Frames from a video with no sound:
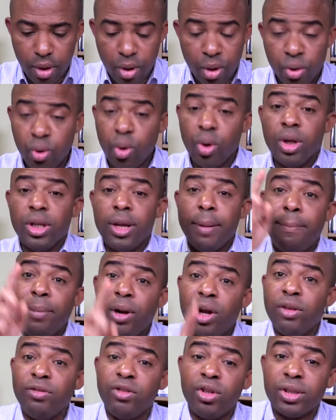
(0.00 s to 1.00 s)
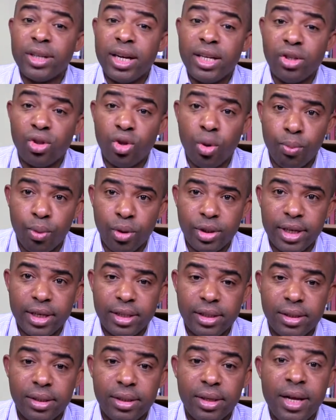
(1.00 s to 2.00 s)
So the blood of Jesus Christ is so
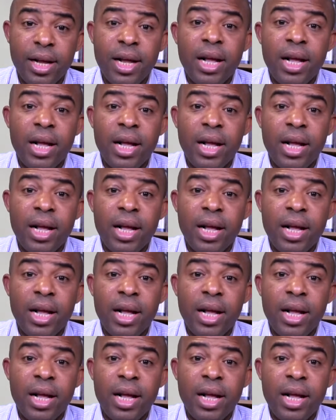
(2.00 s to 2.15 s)
potent.